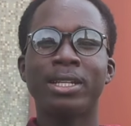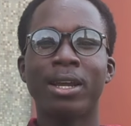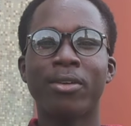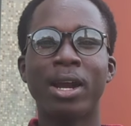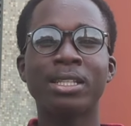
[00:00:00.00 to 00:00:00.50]

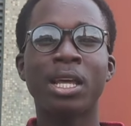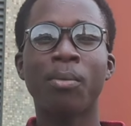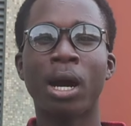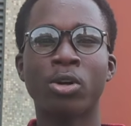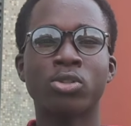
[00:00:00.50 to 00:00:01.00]
then write
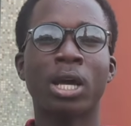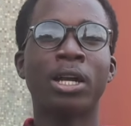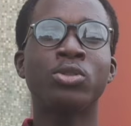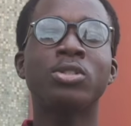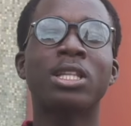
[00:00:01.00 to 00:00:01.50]
them out
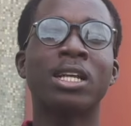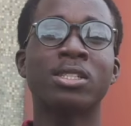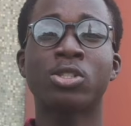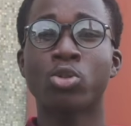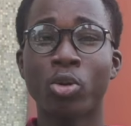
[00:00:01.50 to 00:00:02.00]
and use it
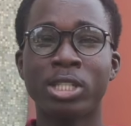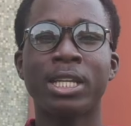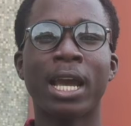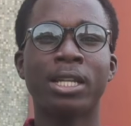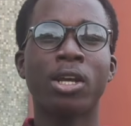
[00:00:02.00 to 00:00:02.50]
as a study
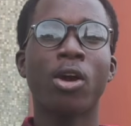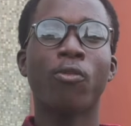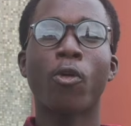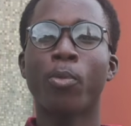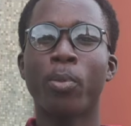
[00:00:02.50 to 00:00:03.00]
guide
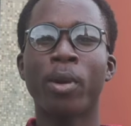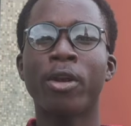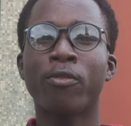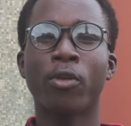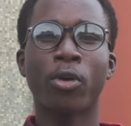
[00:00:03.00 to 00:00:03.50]
for
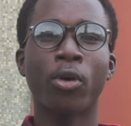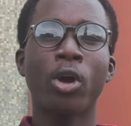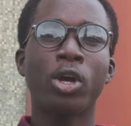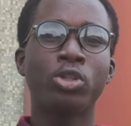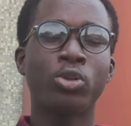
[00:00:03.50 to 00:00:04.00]
preparing for your
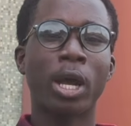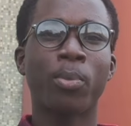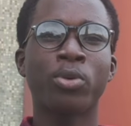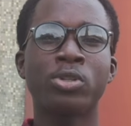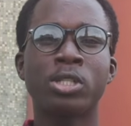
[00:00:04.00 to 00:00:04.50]
UI
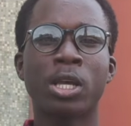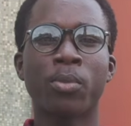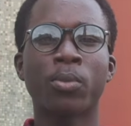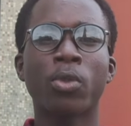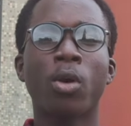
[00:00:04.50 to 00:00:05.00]

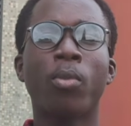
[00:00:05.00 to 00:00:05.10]
Post-UTME.